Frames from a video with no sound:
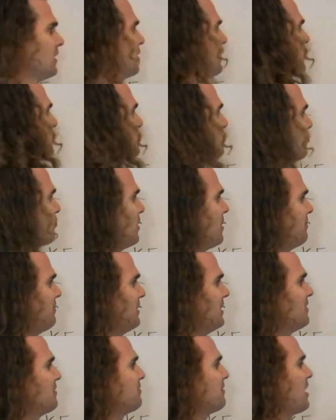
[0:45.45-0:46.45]
the
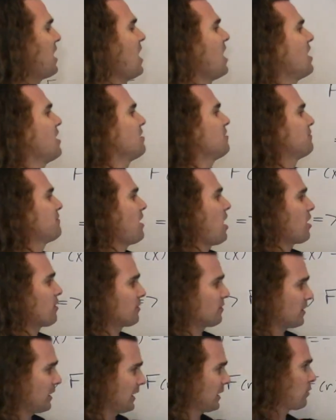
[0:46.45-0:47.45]
derivative of
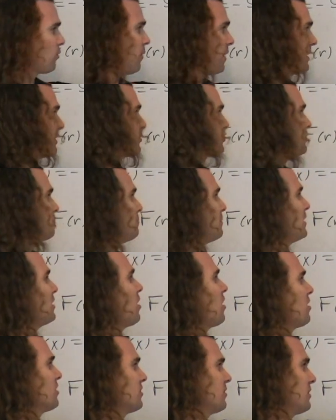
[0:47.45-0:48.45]
our equation
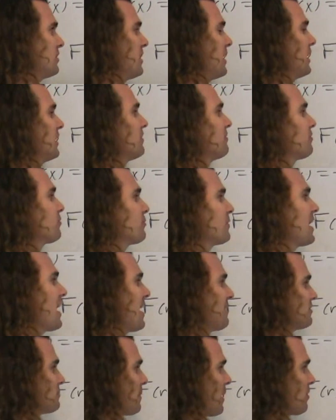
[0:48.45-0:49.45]
br to the negative 3
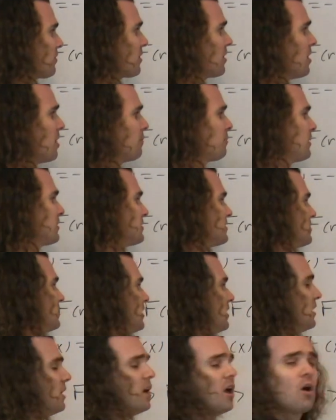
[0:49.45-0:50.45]
halves power plus
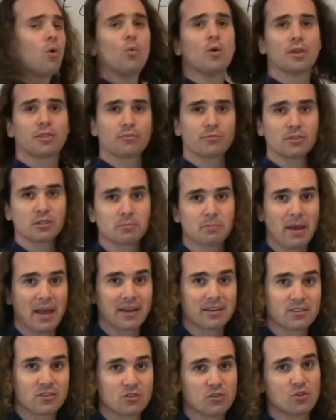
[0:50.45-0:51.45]
c with
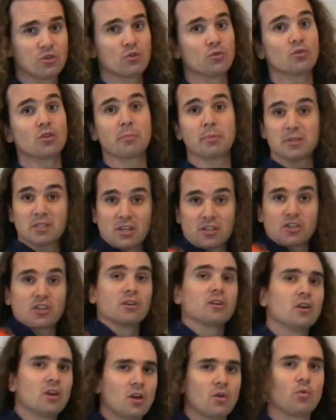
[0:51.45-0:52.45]
respect to the
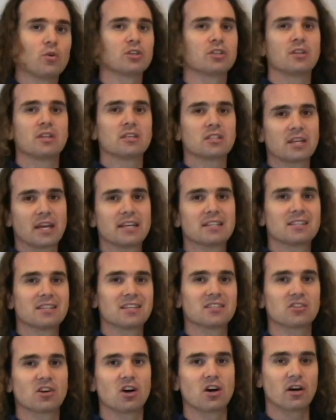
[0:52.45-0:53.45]
position, which in this case
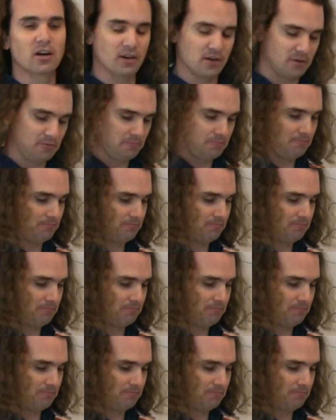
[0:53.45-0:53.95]
is r.